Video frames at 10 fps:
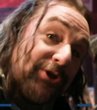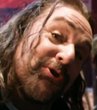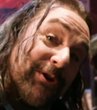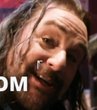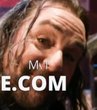to
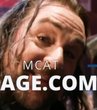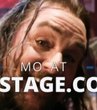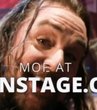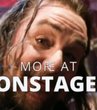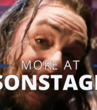dream that
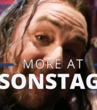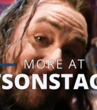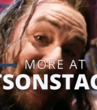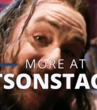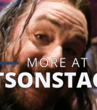I would
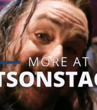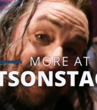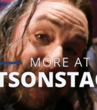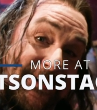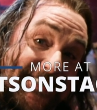meet a
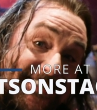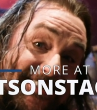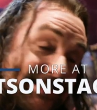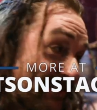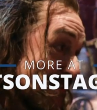
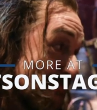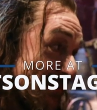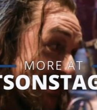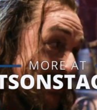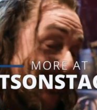prince,
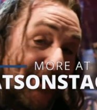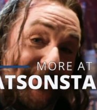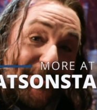but God